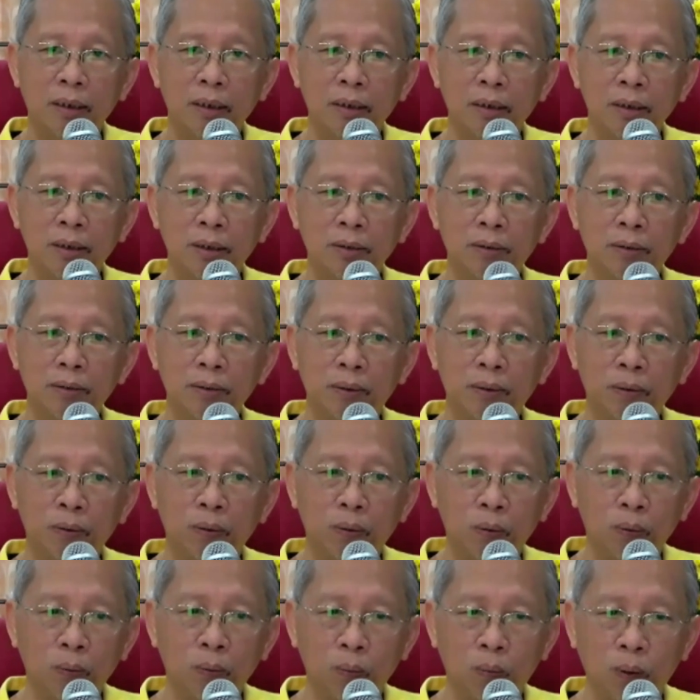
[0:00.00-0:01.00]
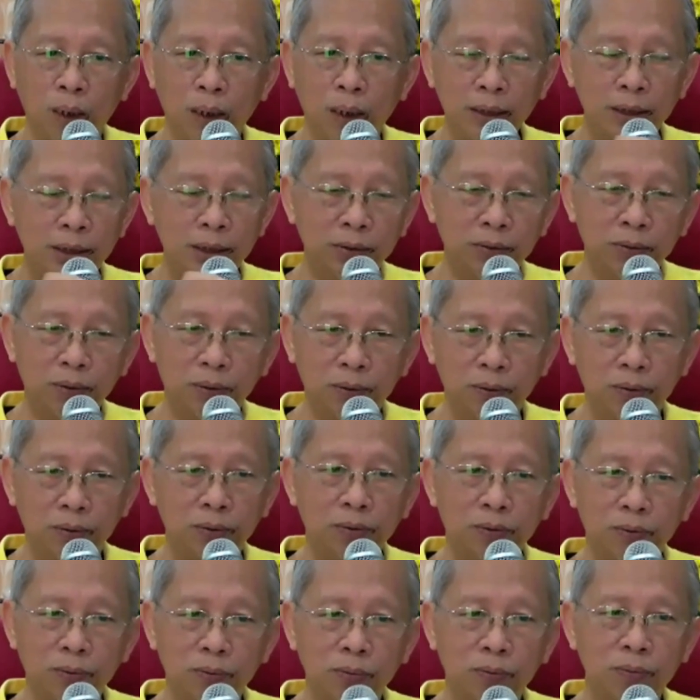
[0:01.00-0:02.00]
So once you go
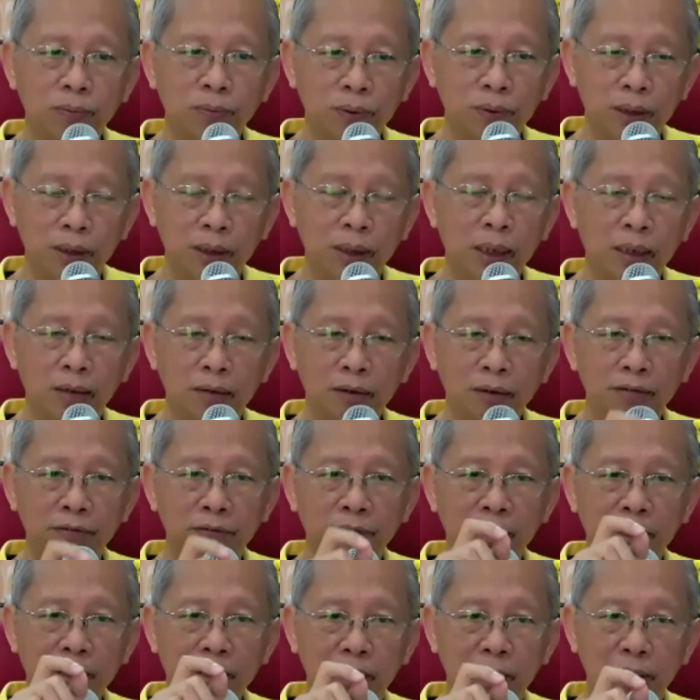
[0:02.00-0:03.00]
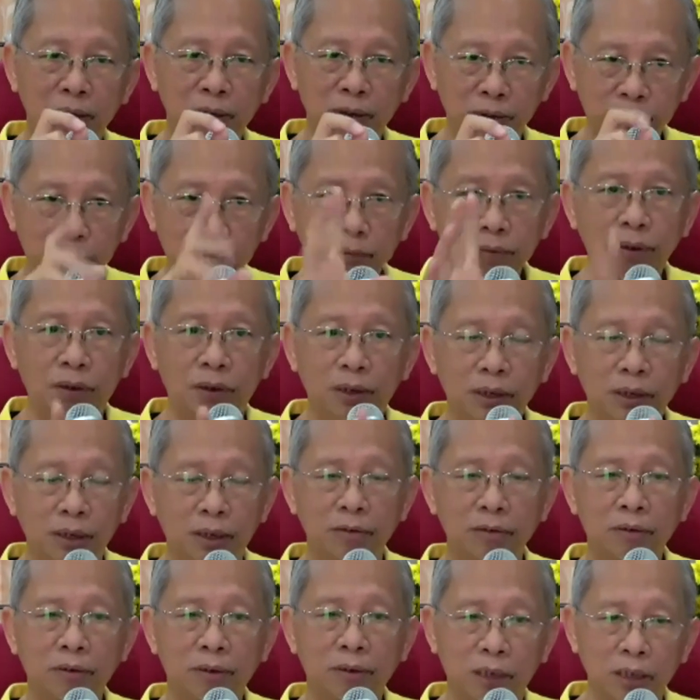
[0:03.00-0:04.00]
through the cultivation, you
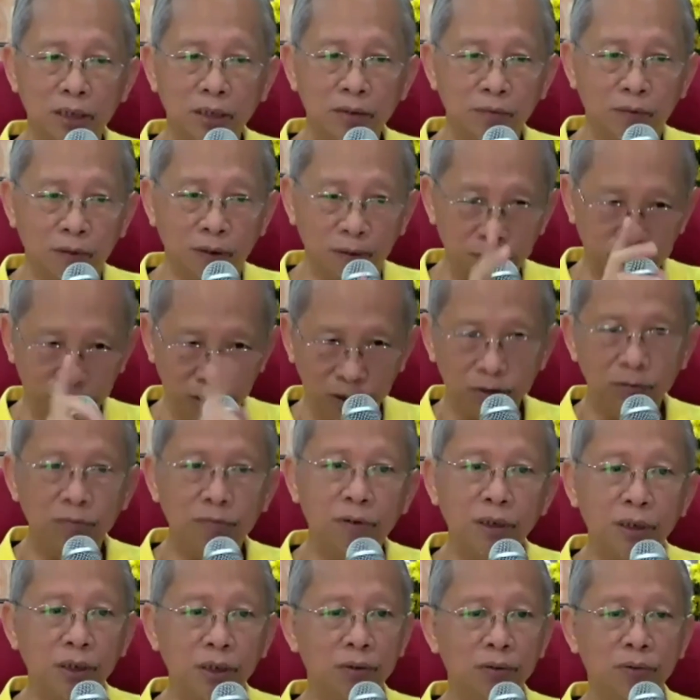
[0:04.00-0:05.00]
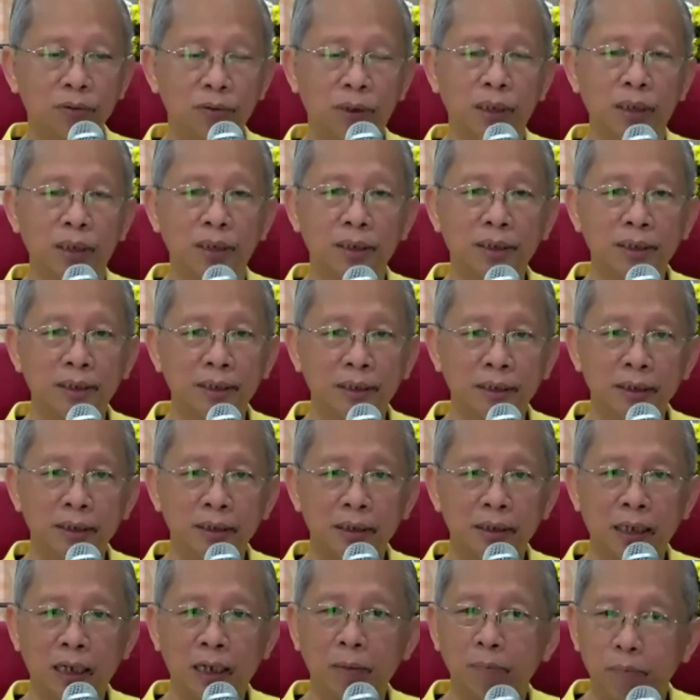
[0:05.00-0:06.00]
yourself transform, you will know one.
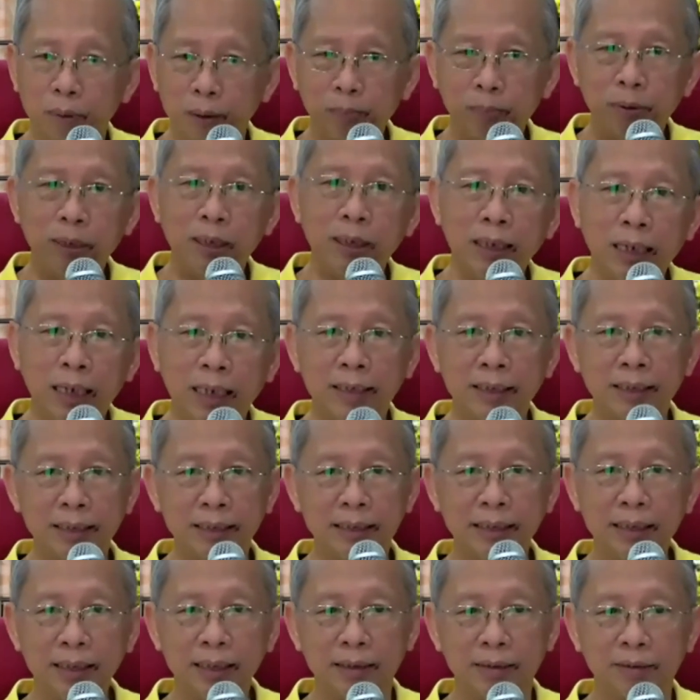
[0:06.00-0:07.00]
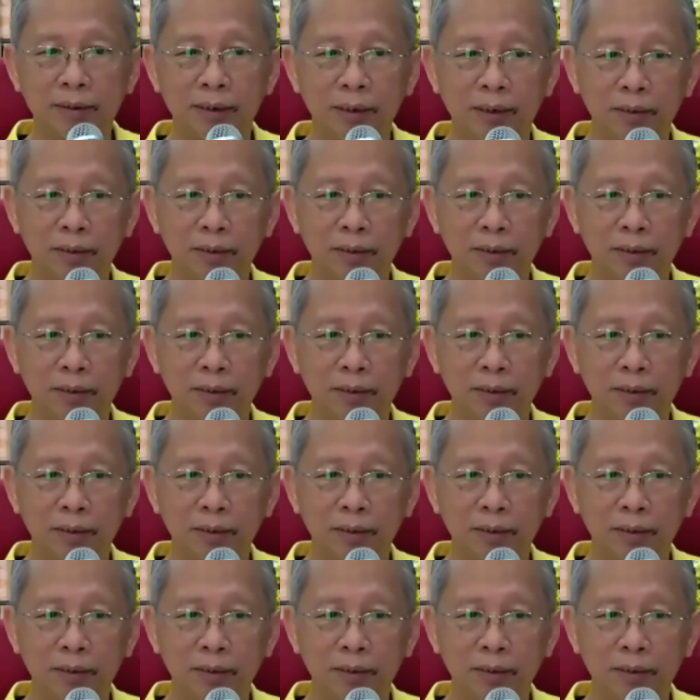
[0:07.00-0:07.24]
And people can see it.